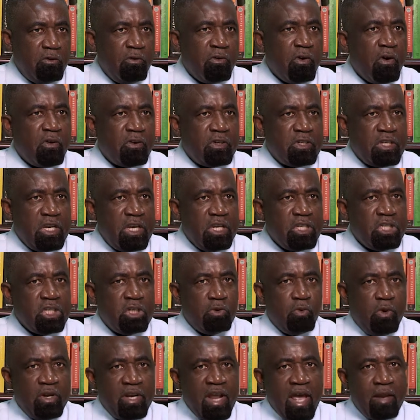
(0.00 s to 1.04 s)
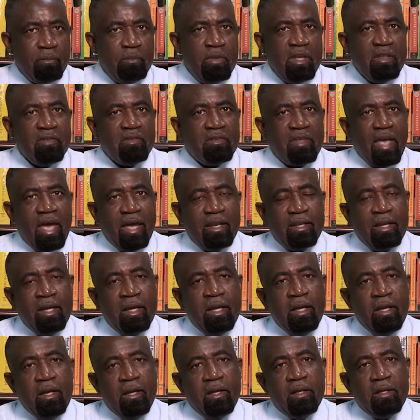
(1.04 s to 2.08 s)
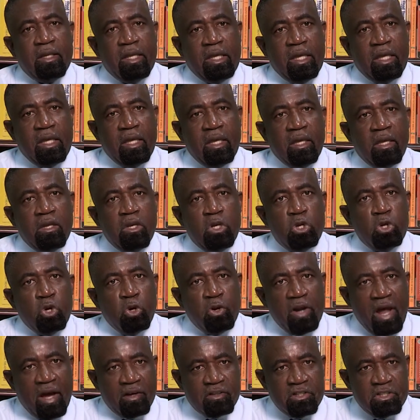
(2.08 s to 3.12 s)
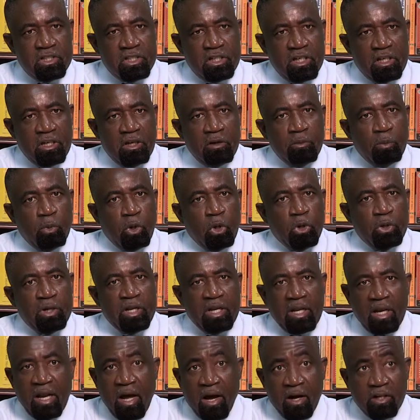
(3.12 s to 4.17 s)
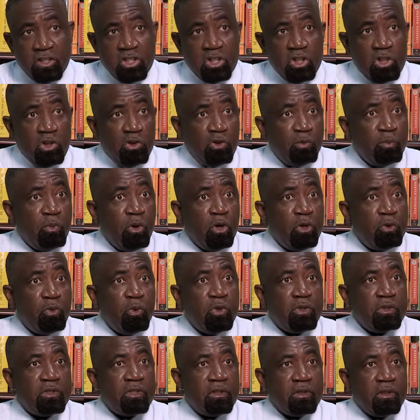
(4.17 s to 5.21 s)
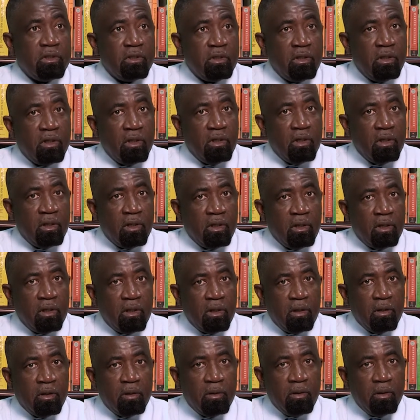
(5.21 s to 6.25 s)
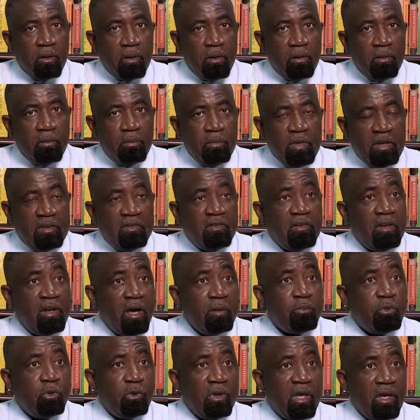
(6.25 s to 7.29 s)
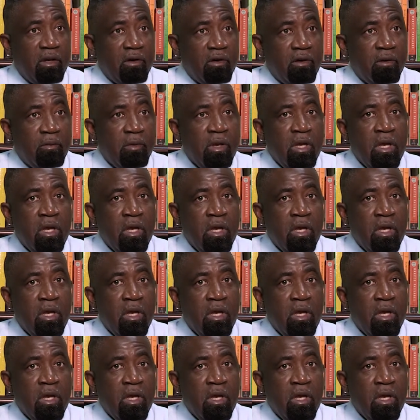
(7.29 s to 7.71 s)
regurgitation. What that means that the non-oxygen in the blood, the oxygen in the blood was mixing up together.